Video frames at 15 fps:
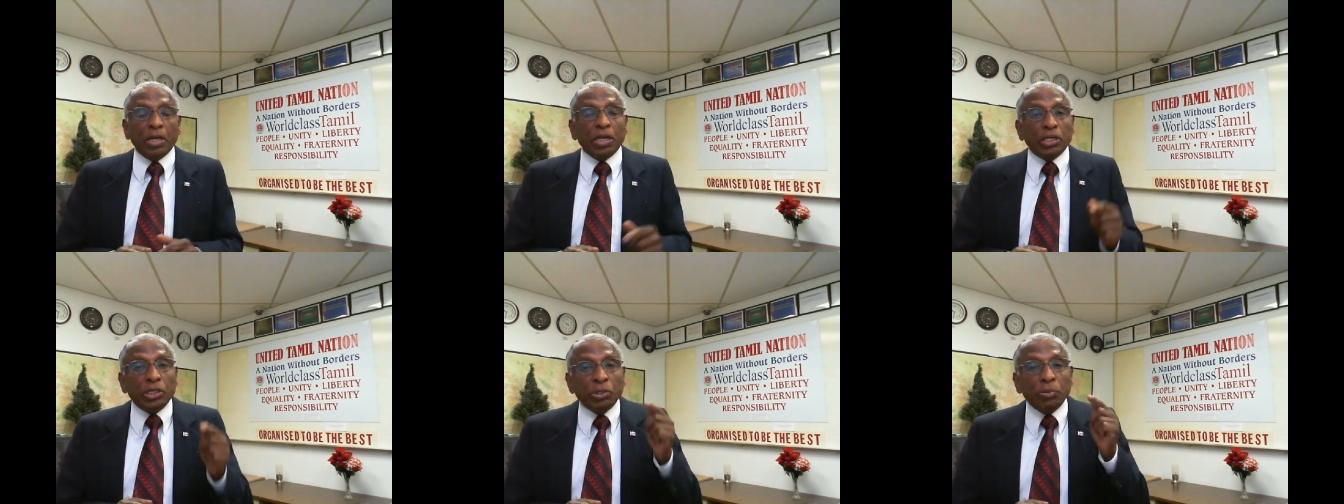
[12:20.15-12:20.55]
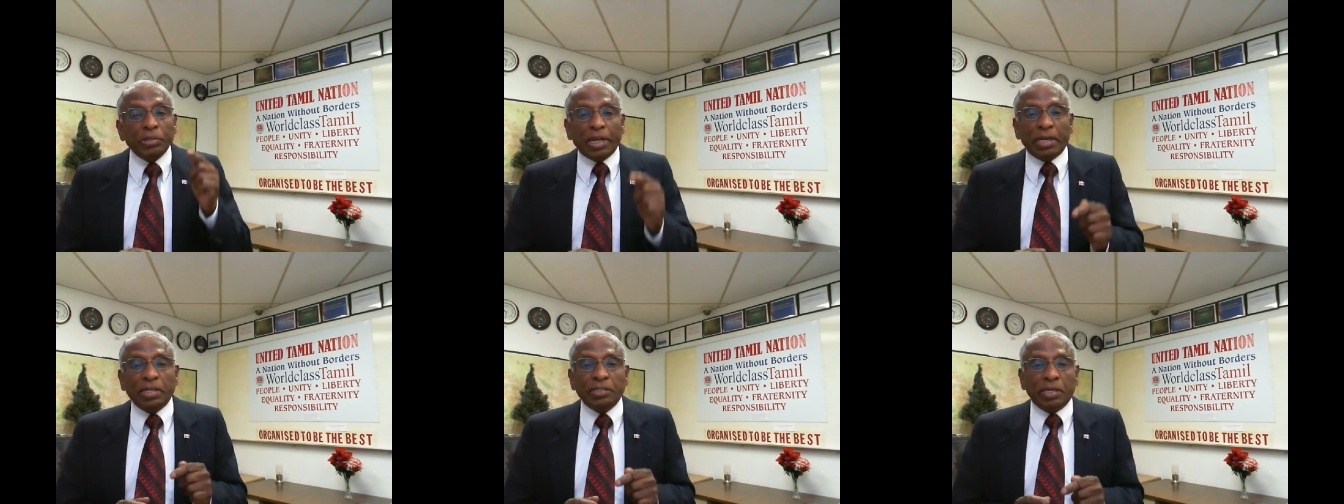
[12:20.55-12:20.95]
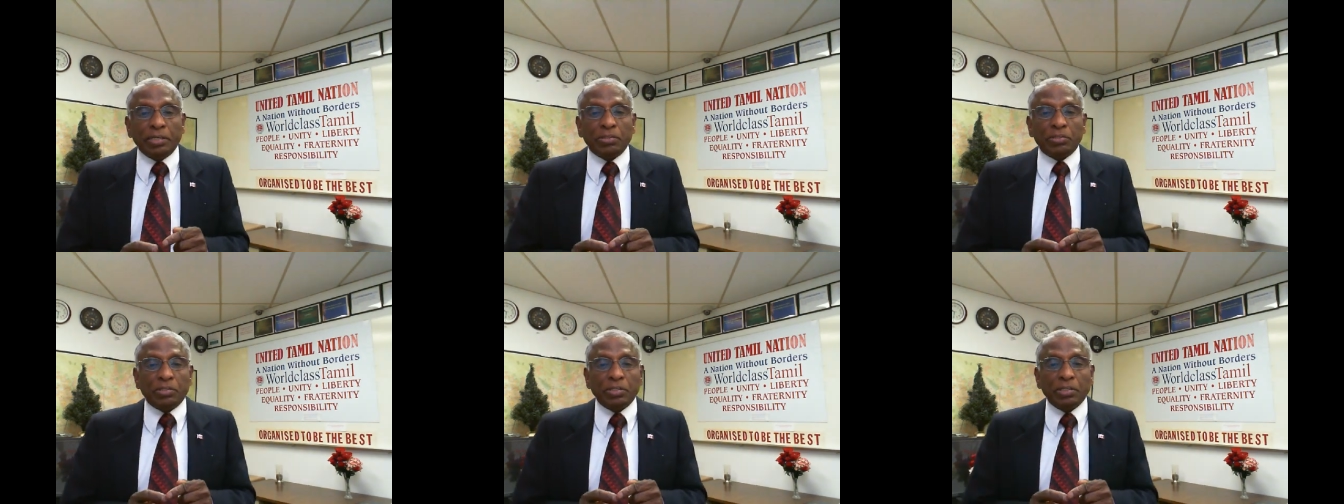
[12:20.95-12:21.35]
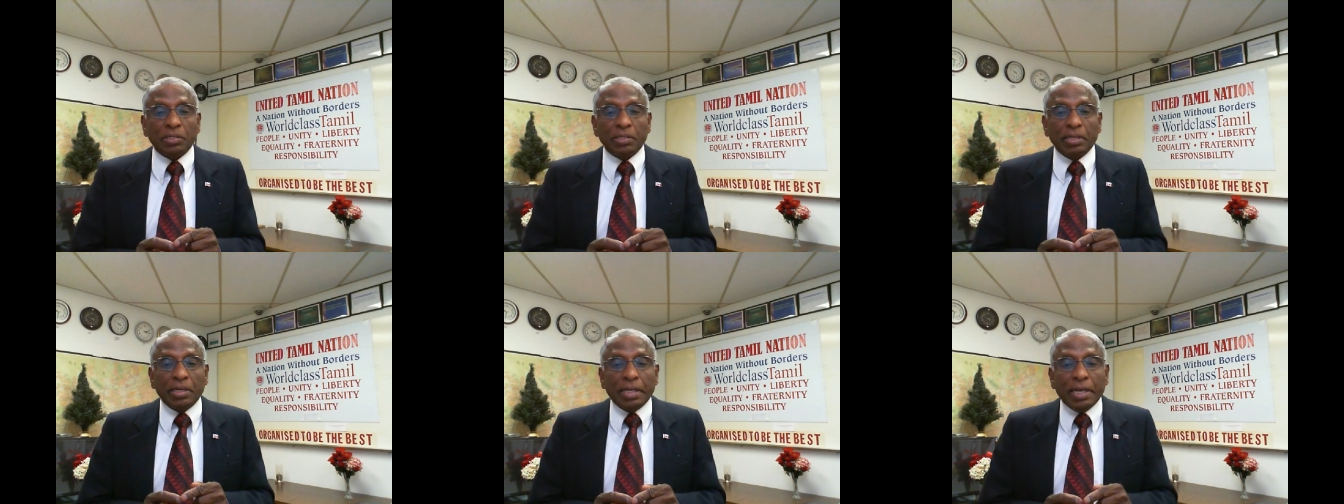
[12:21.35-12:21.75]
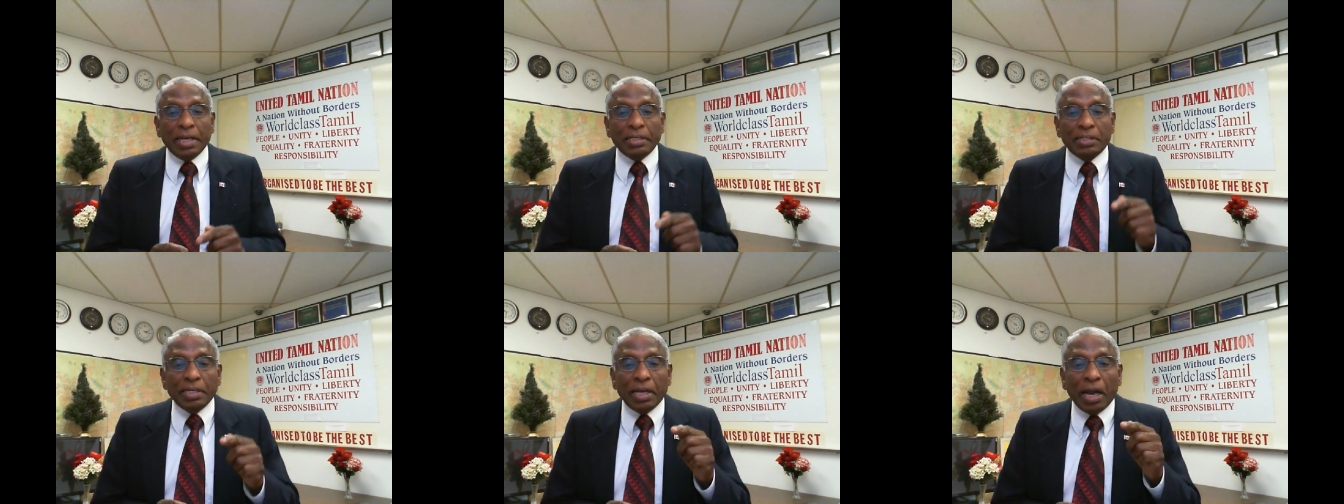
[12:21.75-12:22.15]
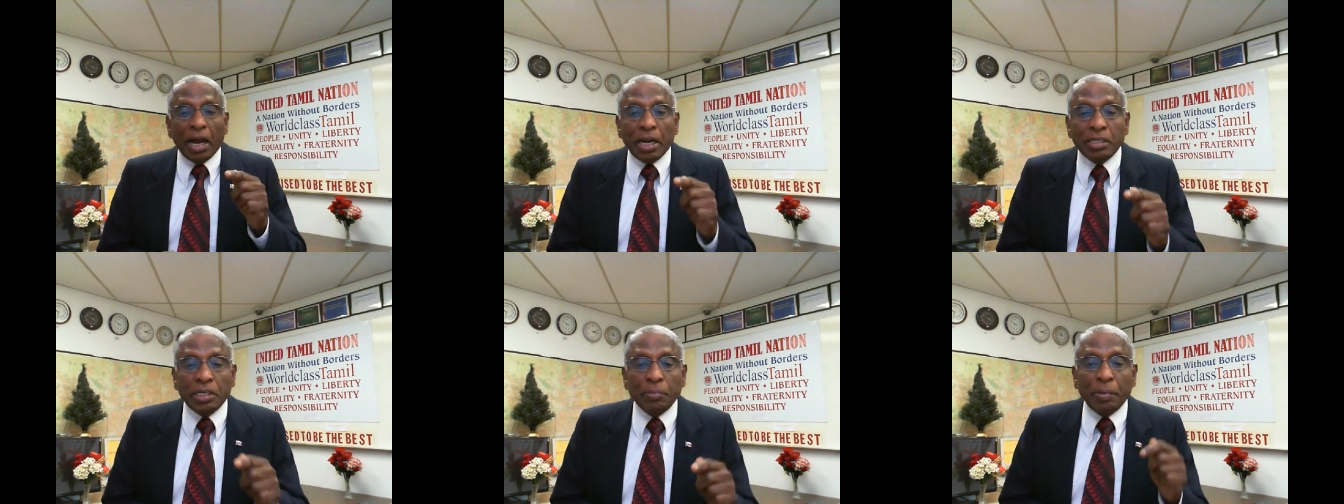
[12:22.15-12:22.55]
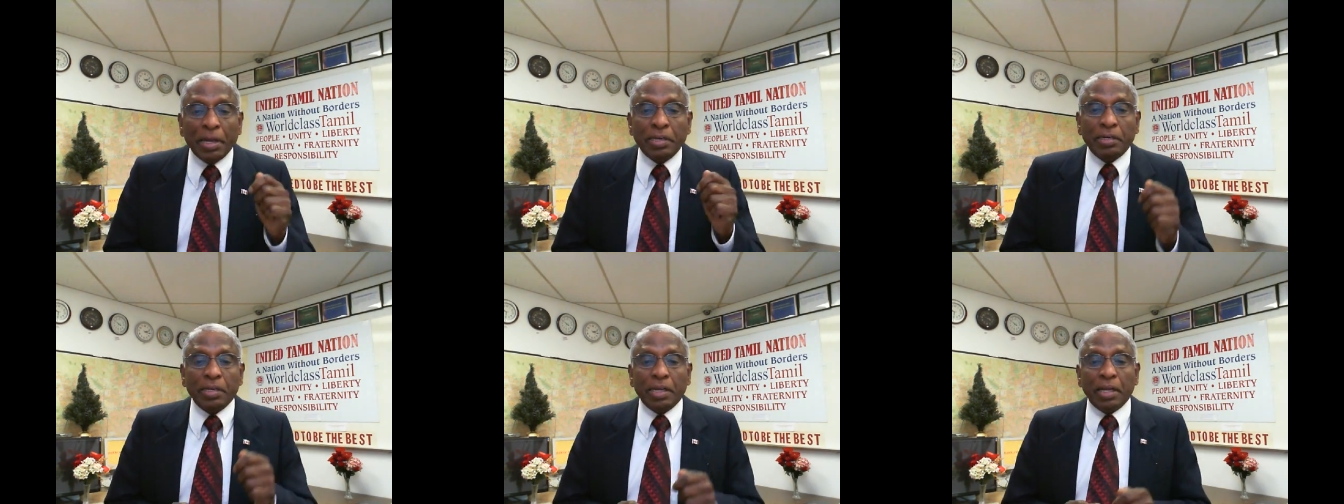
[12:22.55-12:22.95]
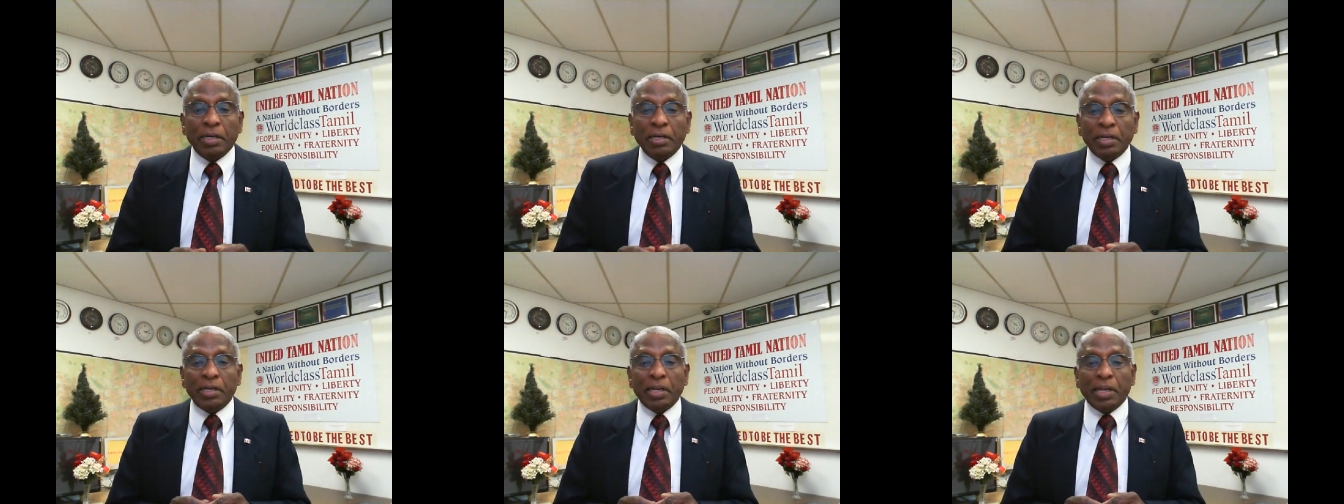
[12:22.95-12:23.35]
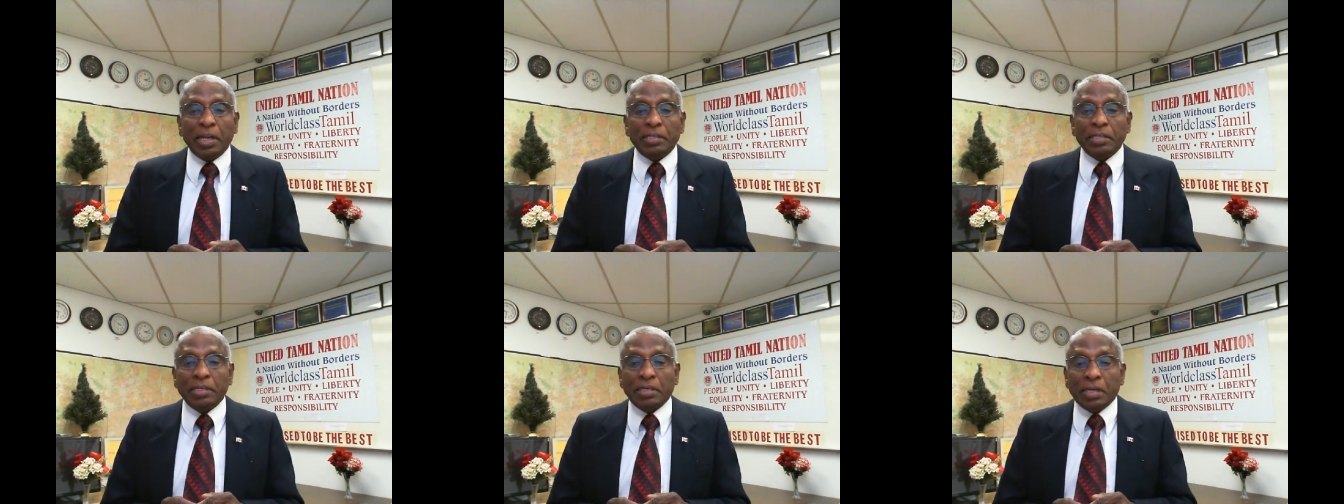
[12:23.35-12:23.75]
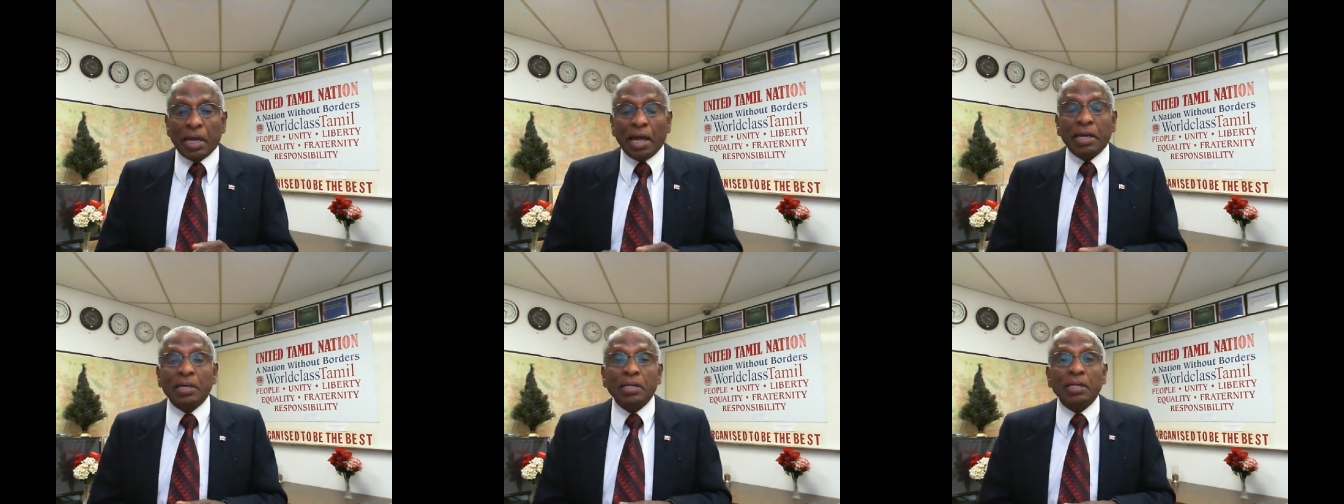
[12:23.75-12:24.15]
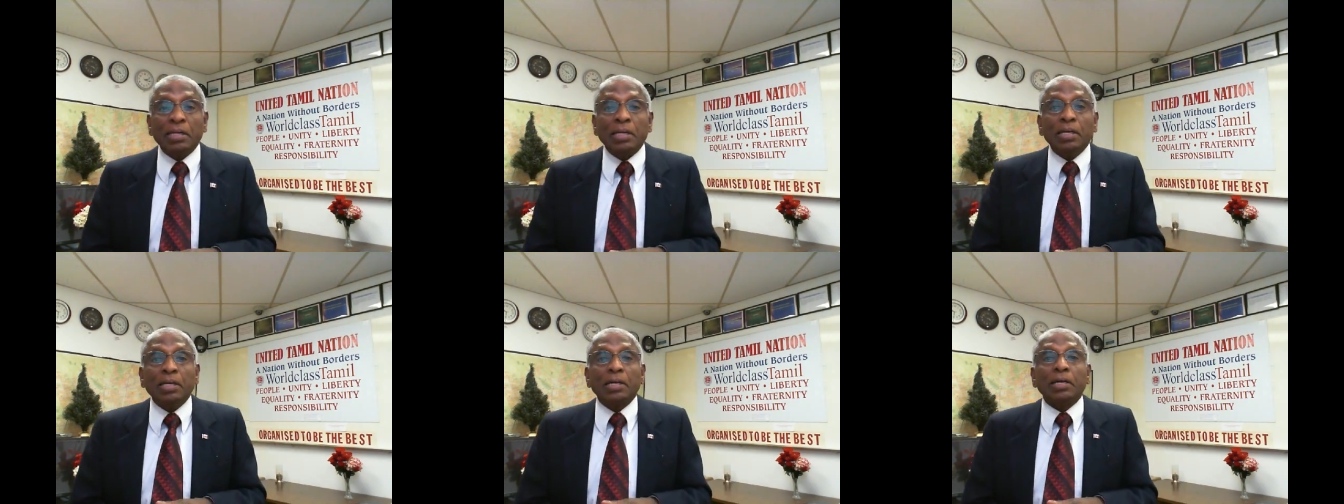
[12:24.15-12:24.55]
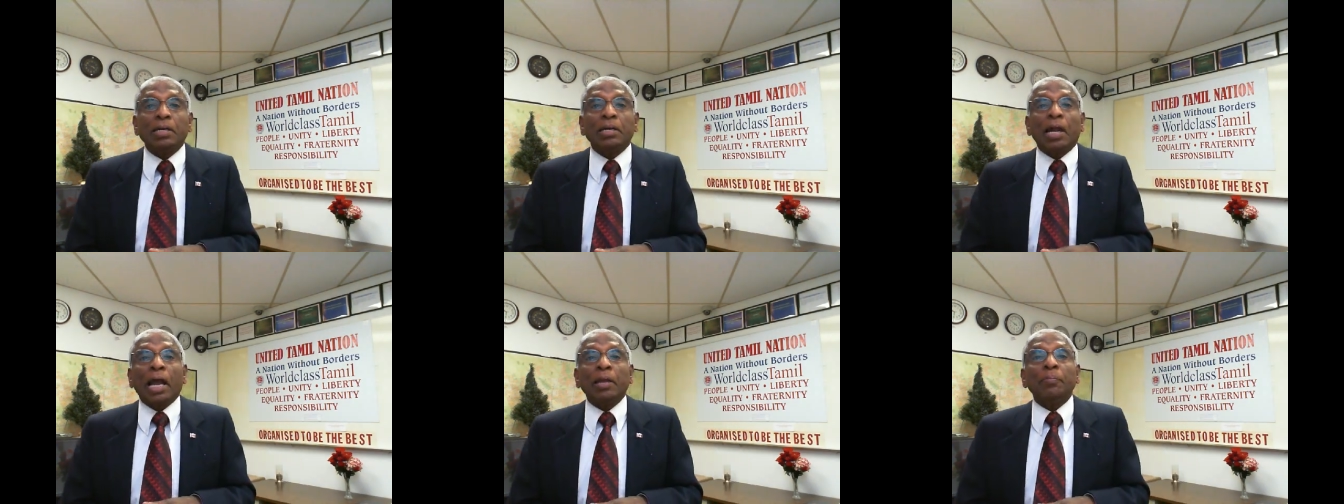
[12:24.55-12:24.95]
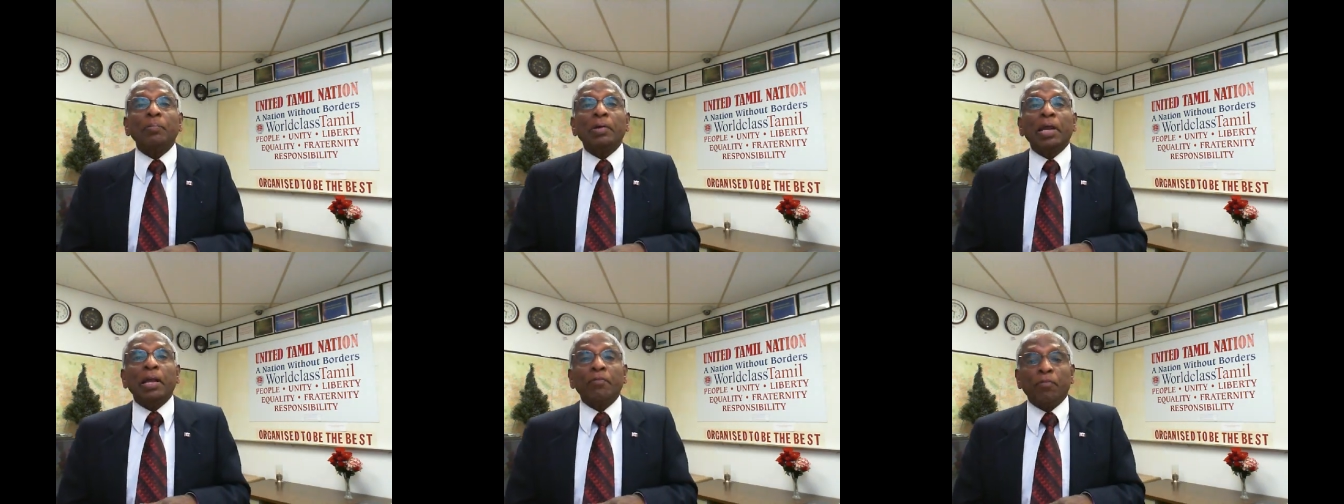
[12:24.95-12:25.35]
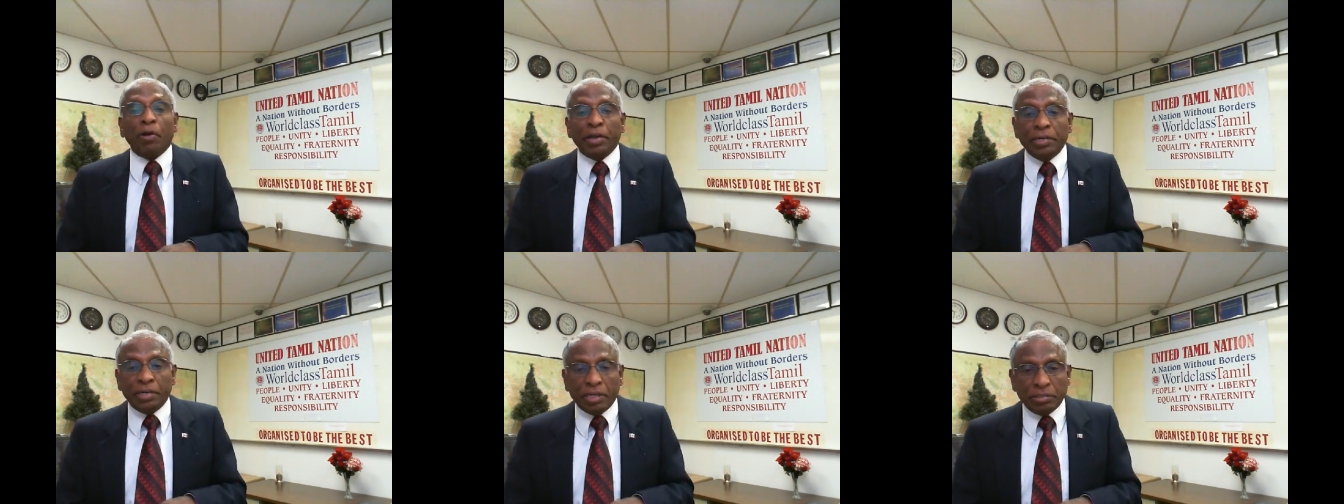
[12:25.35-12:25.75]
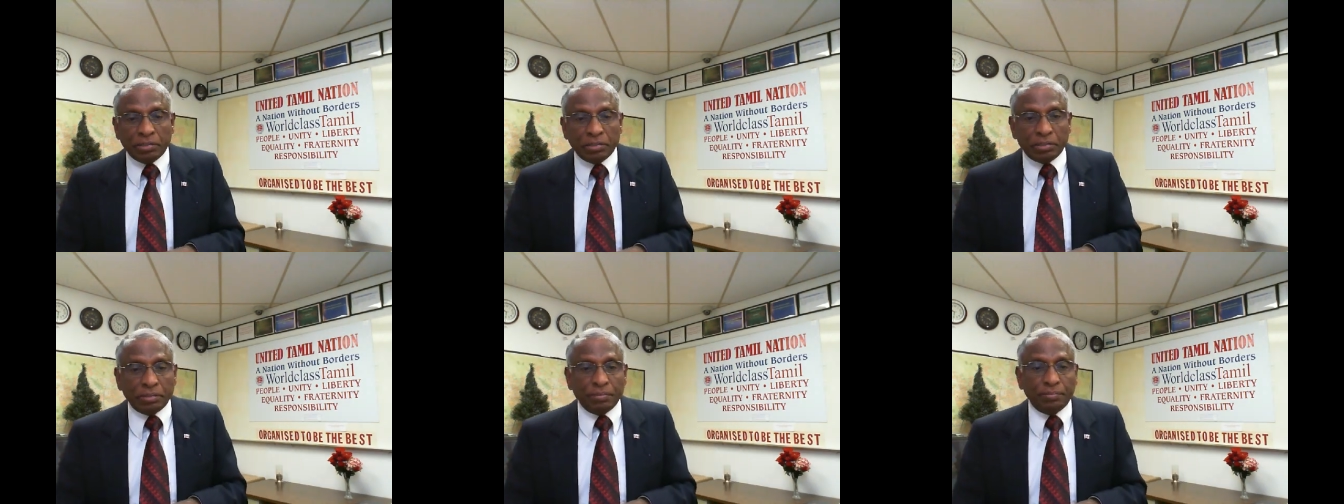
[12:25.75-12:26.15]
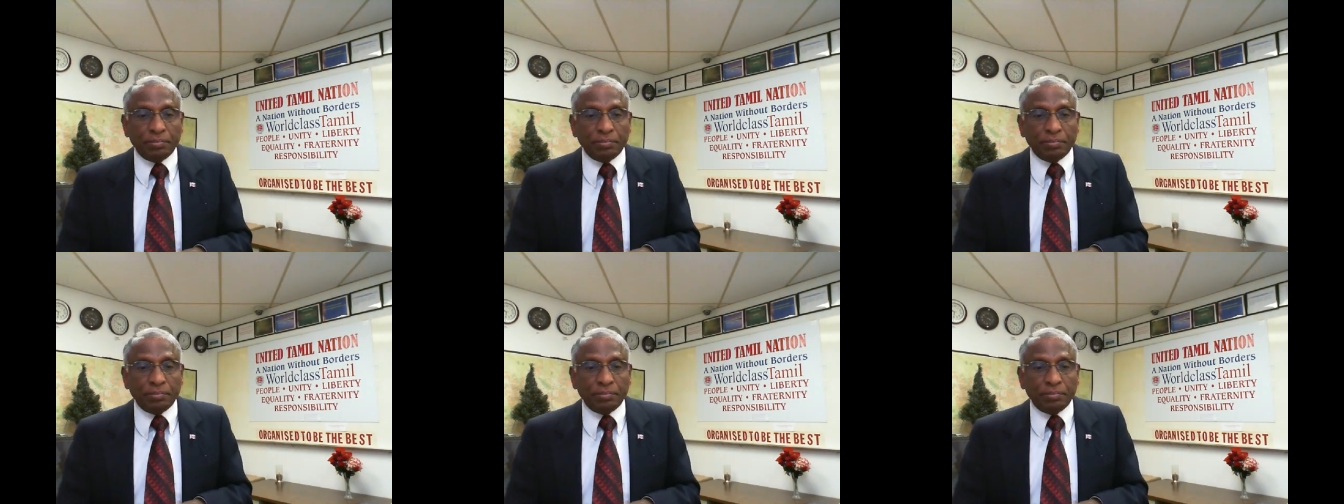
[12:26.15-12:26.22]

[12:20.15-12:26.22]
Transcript: due diligence is the ultimate in litigation and crime avoidance.